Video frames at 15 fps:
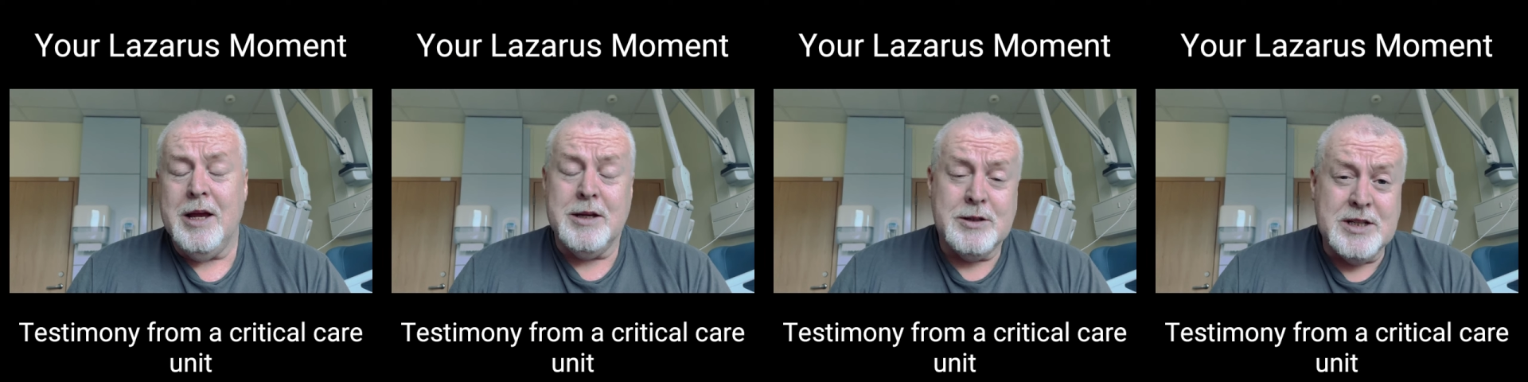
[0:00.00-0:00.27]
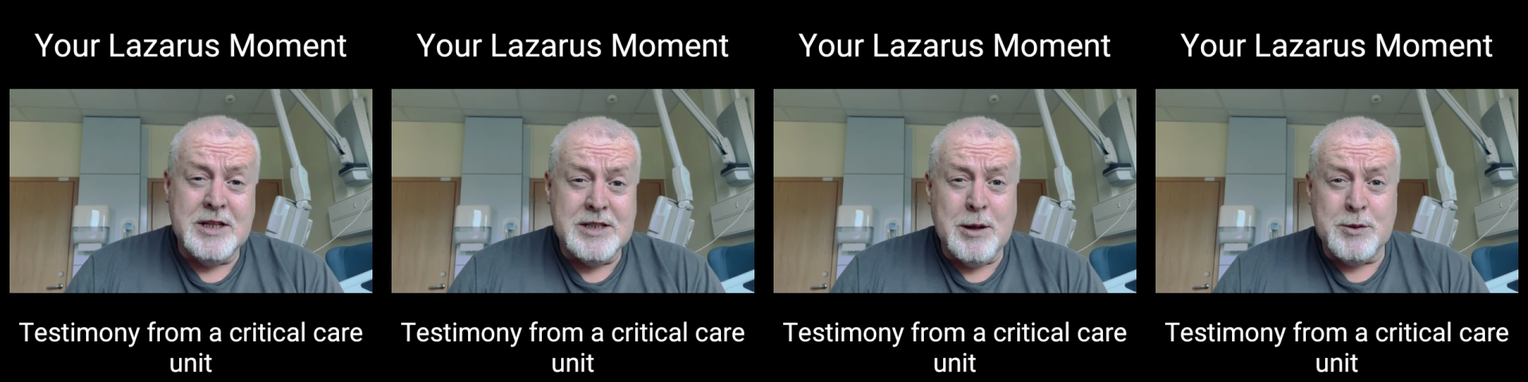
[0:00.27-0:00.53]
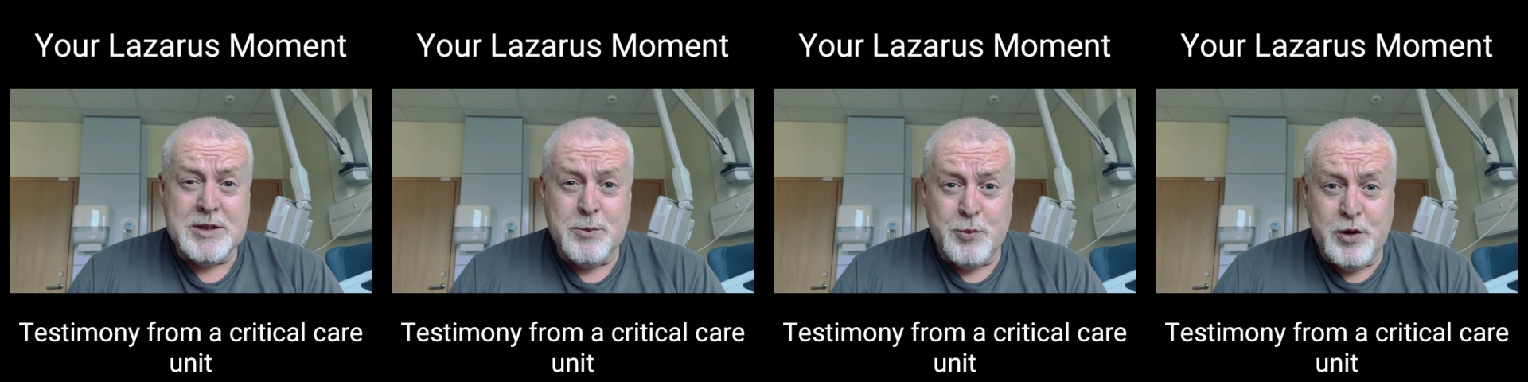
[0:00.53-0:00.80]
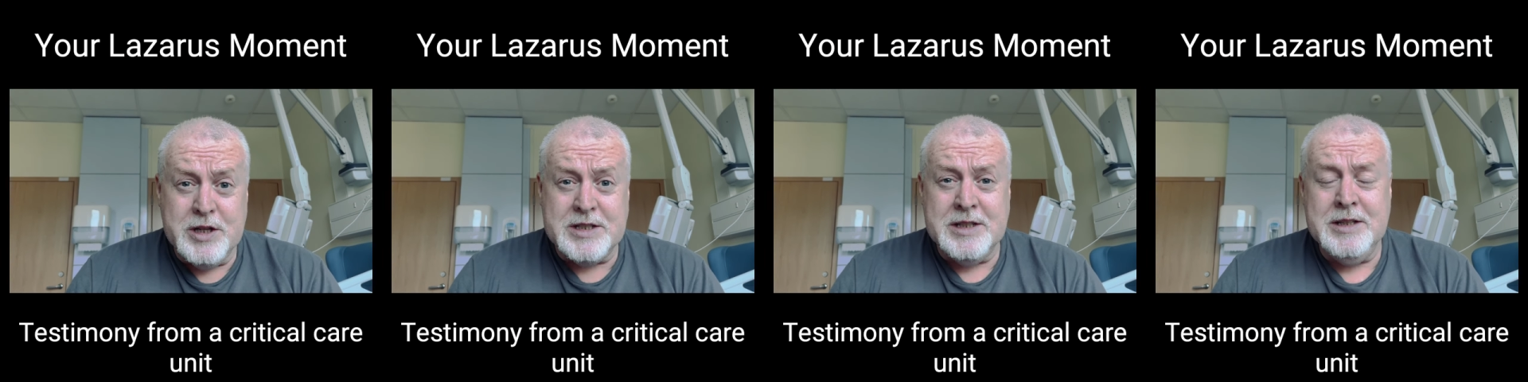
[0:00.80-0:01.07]
since I was in
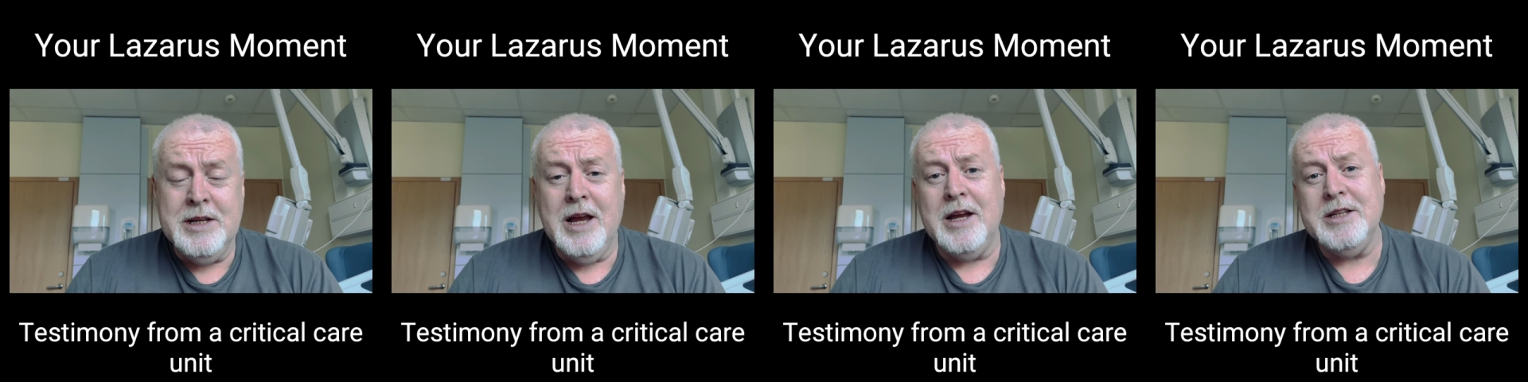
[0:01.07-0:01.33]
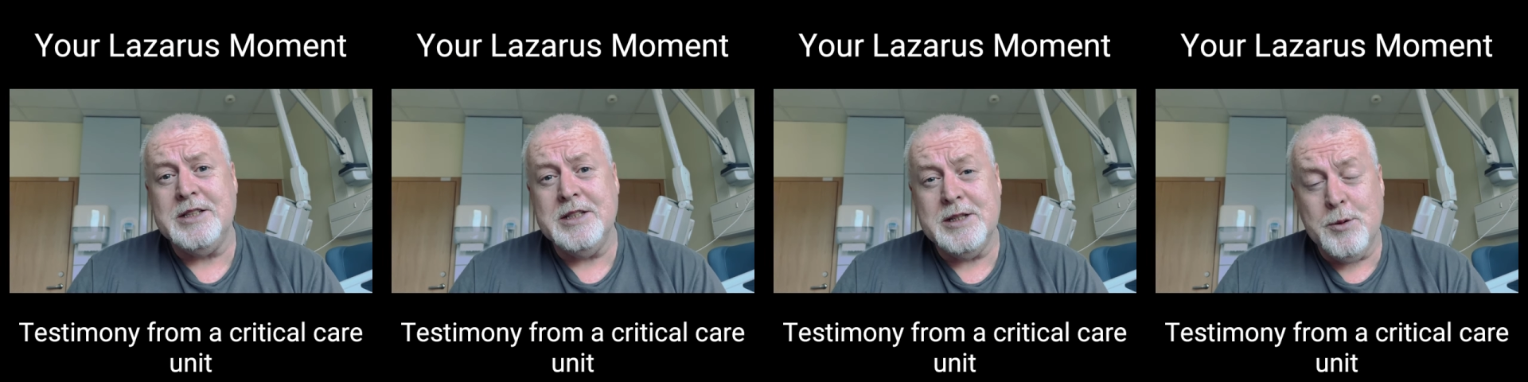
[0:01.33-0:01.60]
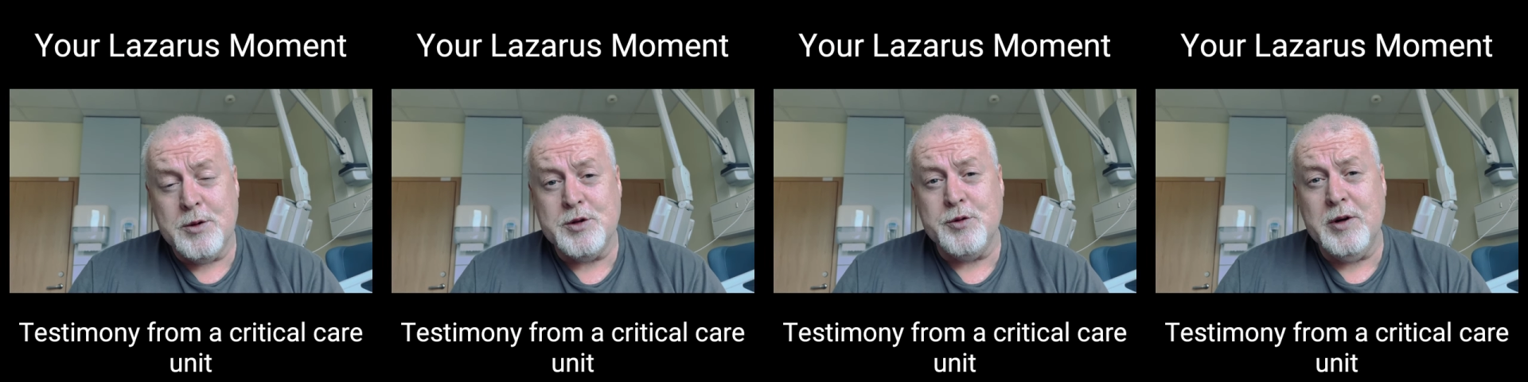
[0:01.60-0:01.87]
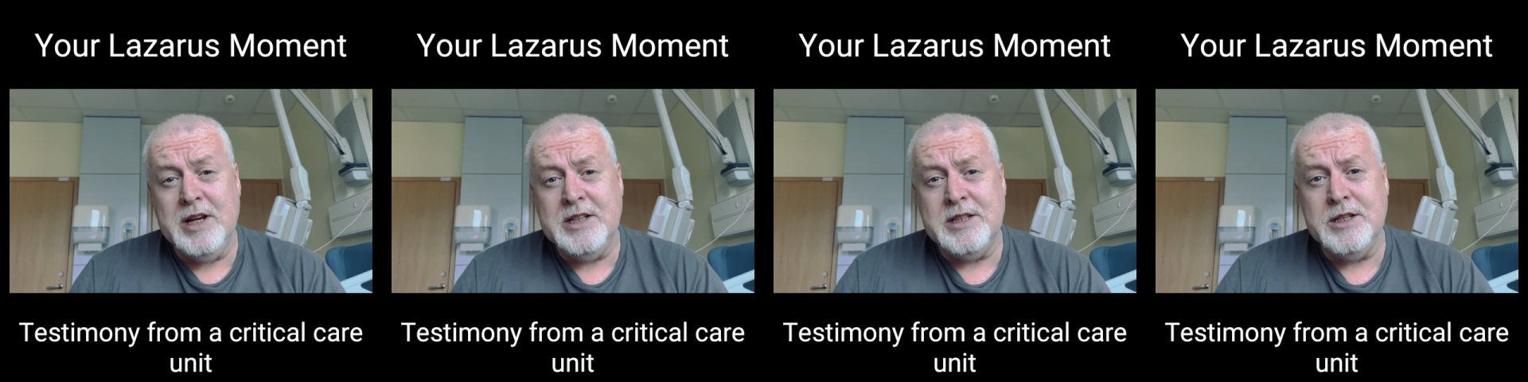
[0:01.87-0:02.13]
prison, and since I was
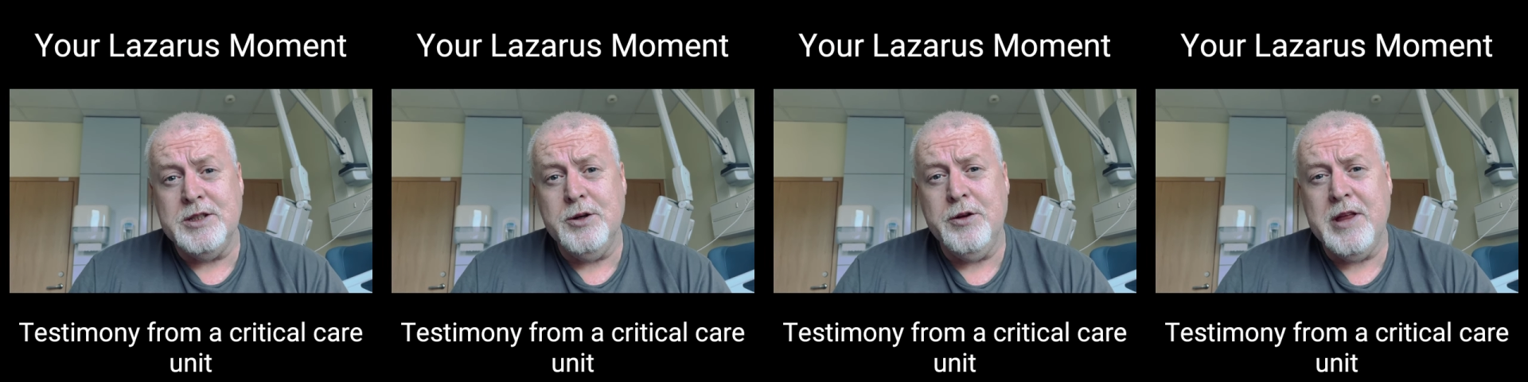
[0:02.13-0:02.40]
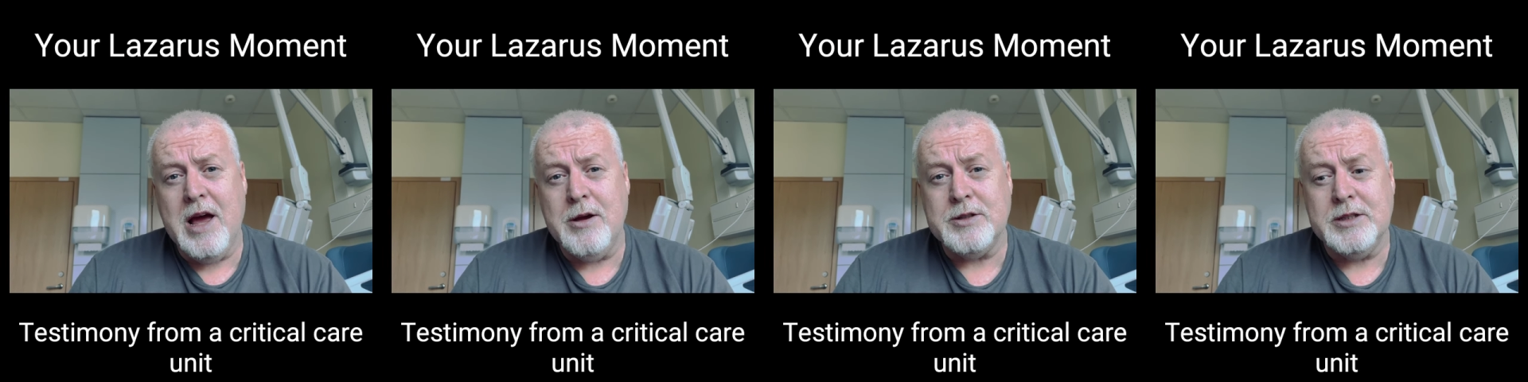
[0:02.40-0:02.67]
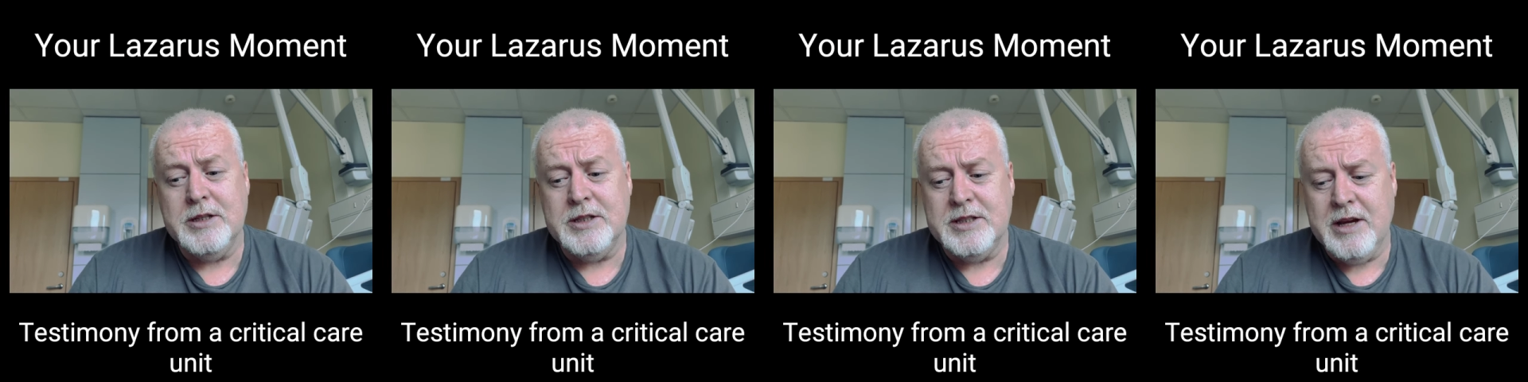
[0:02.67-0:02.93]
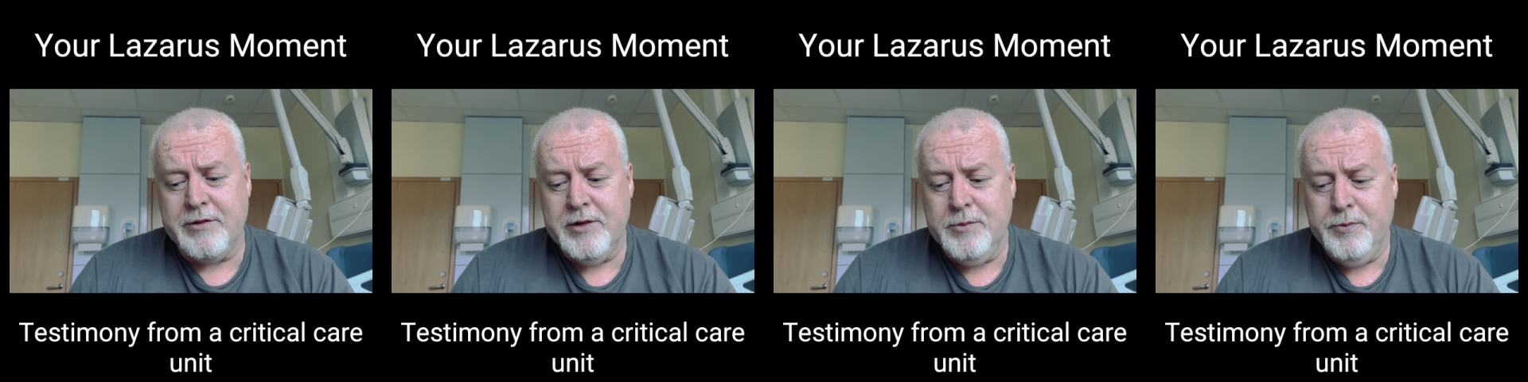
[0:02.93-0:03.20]
released in
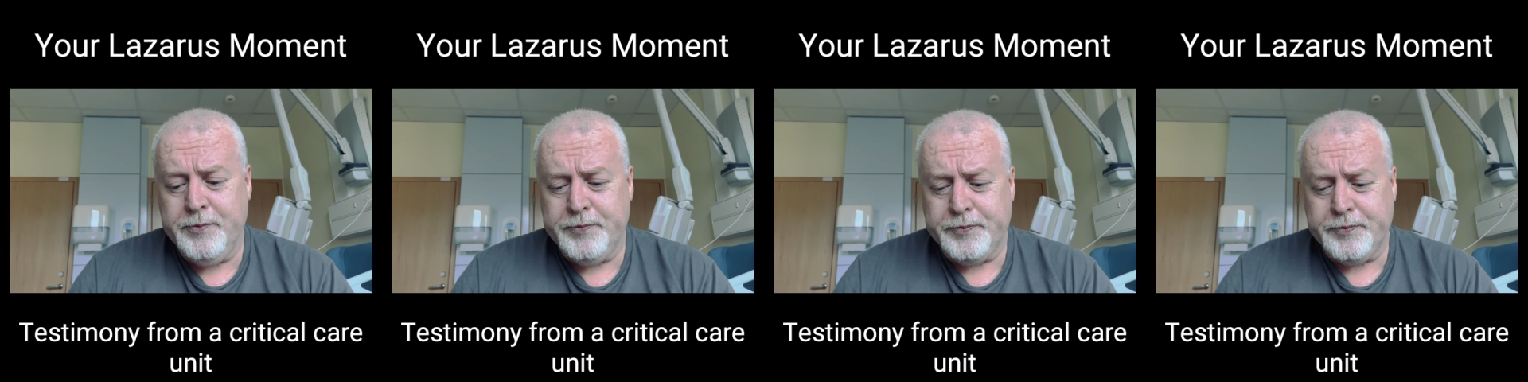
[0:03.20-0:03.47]
2007.